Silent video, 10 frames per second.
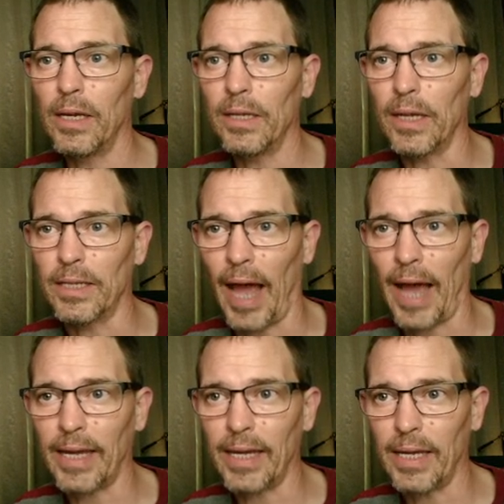The
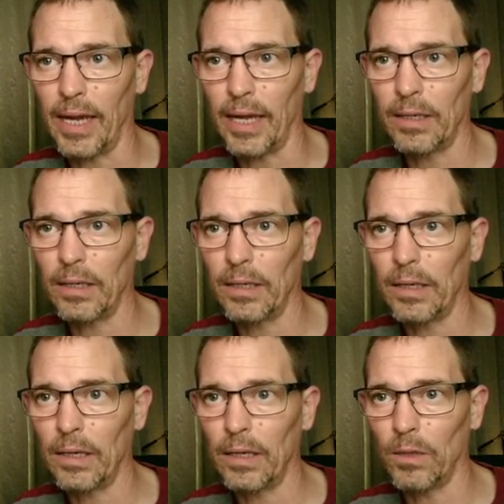attacking king,
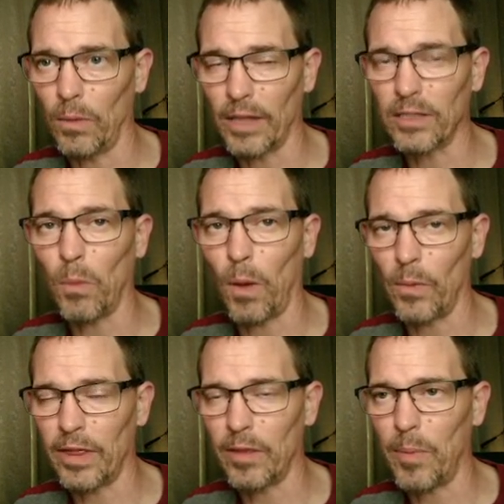that's the one
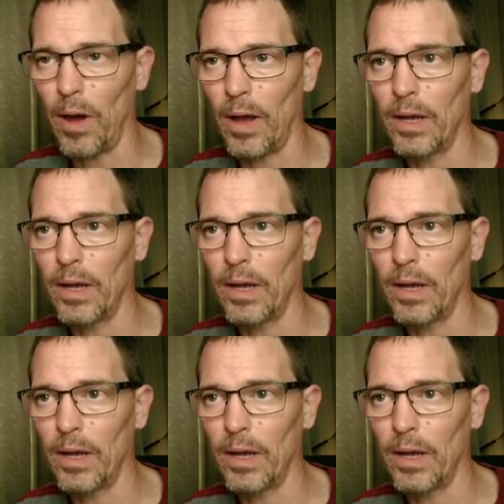with the pawn,